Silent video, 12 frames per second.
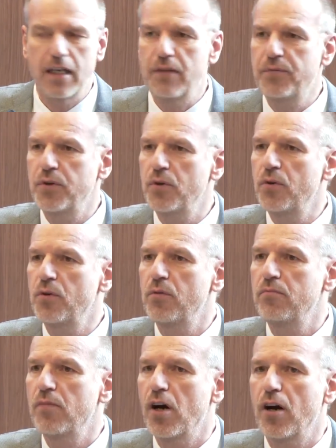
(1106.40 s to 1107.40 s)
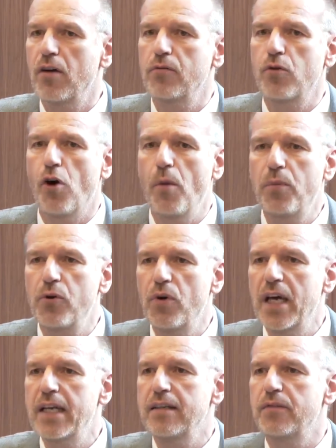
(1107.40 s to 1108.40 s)
If you
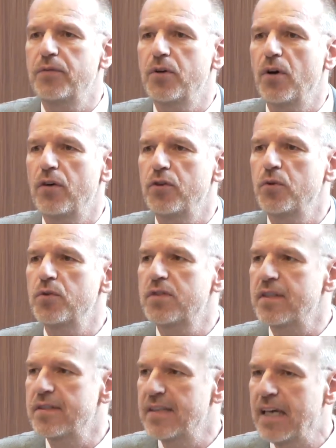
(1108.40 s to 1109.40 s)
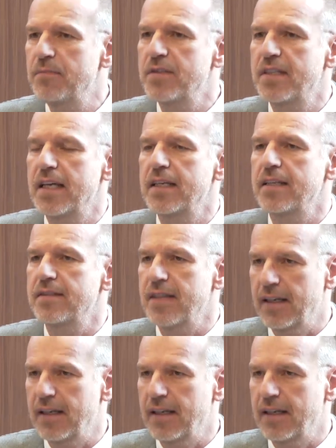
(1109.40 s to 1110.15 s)
cooperate, if you use the same standards,